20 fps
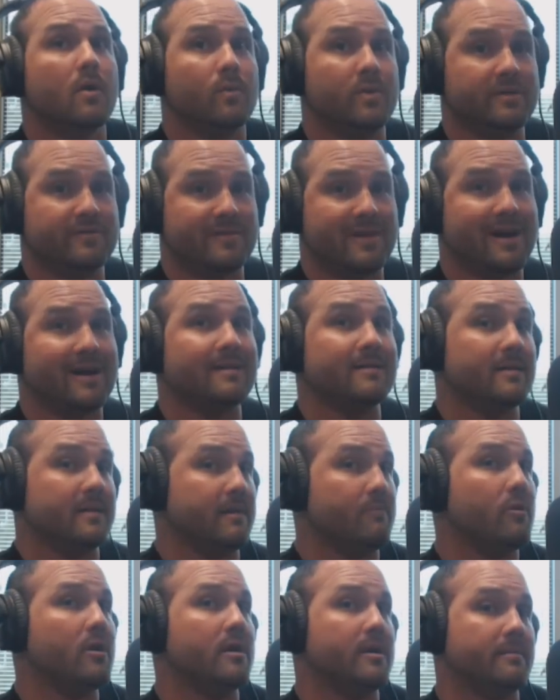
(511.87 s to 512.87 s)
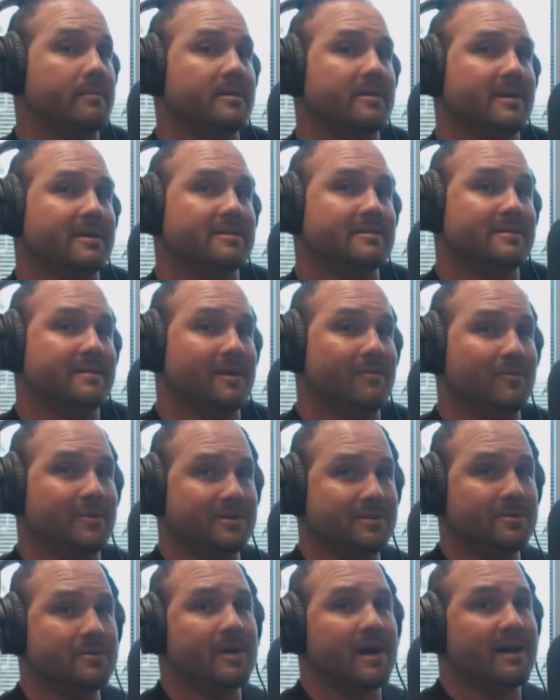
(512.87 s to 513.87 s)
we've got, well, I mean, and
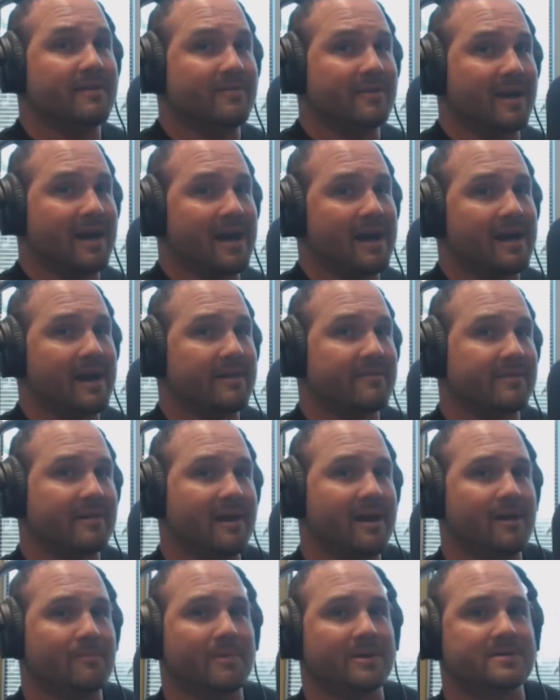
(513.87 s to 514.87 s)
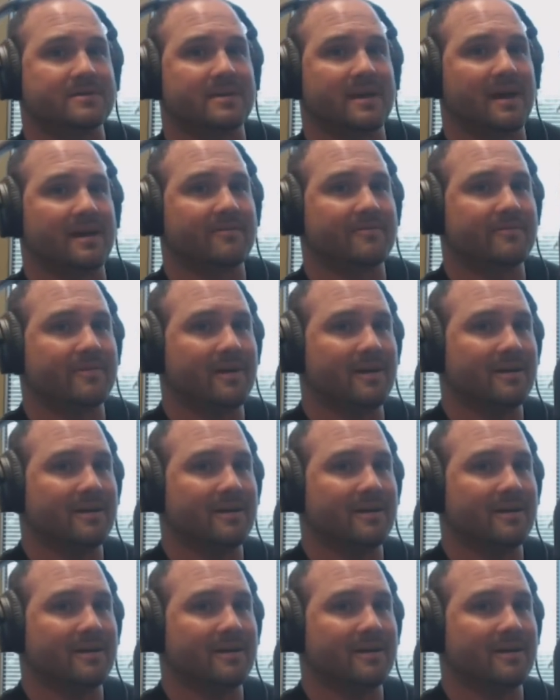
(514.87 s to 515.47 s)
we do have a guy. I have a guy on my staff.